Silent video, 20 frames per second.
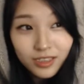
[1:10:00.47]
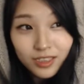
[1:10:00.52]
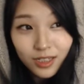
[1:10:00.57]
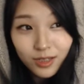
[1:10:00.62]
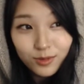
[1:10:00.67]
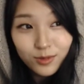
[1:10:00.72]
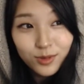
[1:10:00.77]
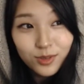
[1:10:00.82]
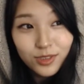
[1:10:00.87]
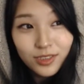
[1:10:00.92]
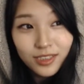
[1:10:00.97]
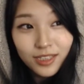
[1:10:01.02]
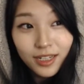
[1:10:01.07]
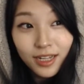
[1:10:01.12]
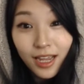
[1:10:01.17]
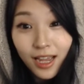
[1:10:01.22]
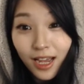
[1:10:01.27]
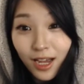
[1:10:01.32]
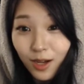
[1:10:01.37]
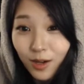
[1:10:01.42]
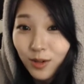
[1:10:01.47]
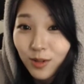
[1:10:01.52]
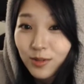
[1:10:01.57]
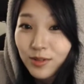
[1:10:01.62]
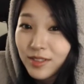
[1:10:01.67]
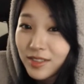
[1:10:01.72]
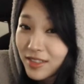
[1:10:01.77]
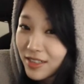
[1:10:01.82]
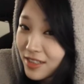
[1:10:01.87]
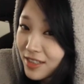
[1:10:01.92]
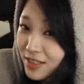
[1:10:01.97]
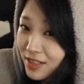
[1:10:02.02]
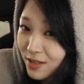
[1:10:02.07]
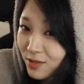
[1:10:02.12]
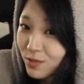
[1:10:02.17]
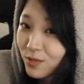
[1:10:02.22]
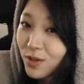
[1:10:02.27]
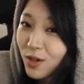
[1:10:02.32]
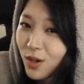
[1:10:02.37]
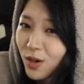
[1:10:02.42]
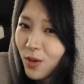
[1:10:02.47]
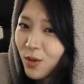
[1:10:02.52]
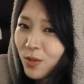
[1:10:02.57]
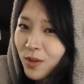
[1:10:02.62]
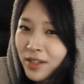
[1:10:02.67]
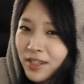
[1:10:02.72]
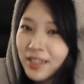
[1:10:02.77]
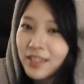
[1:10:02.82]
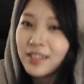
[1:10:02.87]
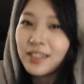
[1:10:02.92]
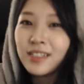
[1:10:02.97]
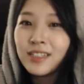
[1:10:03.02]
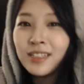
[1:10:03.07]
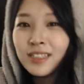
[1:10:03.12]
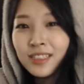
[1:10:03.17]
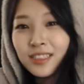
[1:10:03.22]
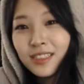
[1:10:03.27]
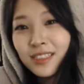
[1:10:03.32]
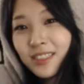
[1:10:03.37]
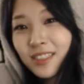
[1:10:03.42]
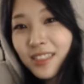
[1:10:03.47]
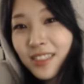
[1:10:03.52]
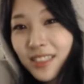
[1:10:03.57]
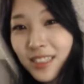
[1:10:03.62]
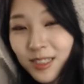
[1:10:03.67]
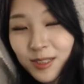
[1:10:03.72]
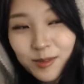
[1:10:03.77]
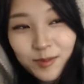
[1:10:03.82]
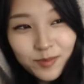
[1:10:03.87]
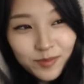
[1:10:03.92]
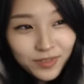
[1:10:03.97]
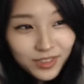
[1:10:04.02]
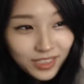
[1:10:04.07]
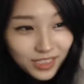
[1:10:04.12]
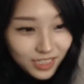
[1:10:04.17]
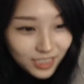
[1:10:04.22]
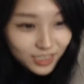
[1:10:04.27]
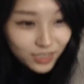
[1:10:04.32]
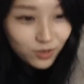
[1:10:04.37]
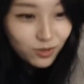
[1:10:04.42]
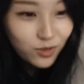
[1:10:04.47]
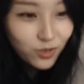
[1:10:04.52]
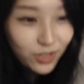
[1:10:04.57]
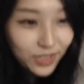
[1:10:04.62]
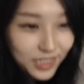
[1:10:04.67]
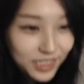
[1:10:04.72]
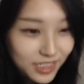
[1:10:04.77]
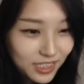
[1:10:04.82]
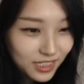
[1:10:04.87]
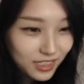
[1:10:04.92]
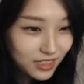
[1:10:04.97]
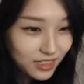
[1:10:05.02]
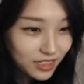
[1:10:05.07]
I was just like, how is he still going? So crazy.